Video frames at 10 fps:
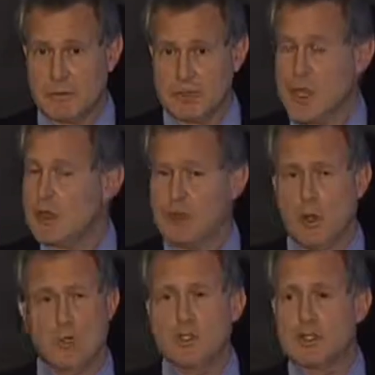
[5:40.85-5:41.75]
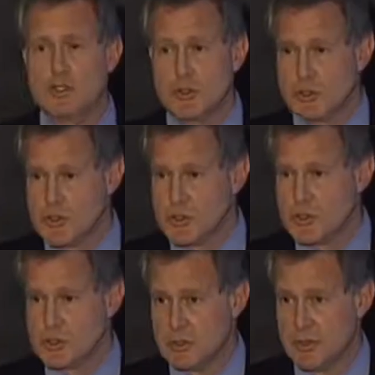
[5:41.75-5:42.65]
Because no one
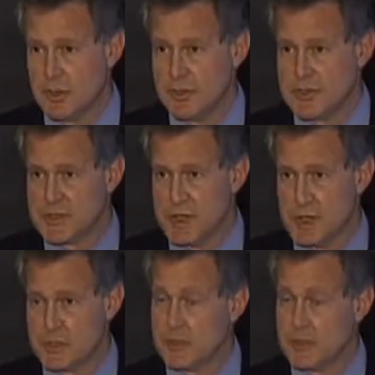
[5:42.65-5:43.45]
chooses to be obese.